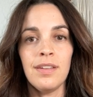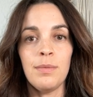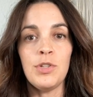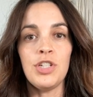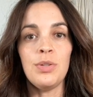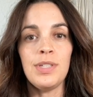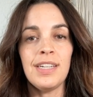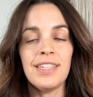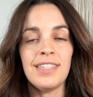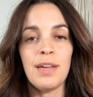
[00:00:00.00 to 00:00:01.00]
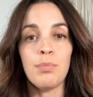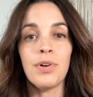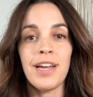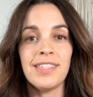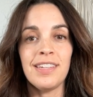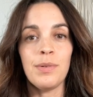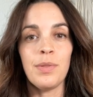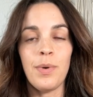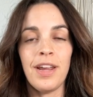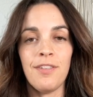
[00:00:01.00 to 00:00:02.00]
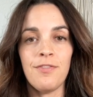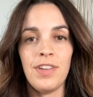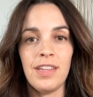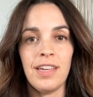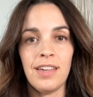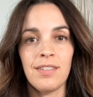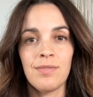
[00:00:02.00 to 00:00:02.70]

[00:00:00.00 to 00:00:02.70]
I'm choosing to stay present with what I am feeling.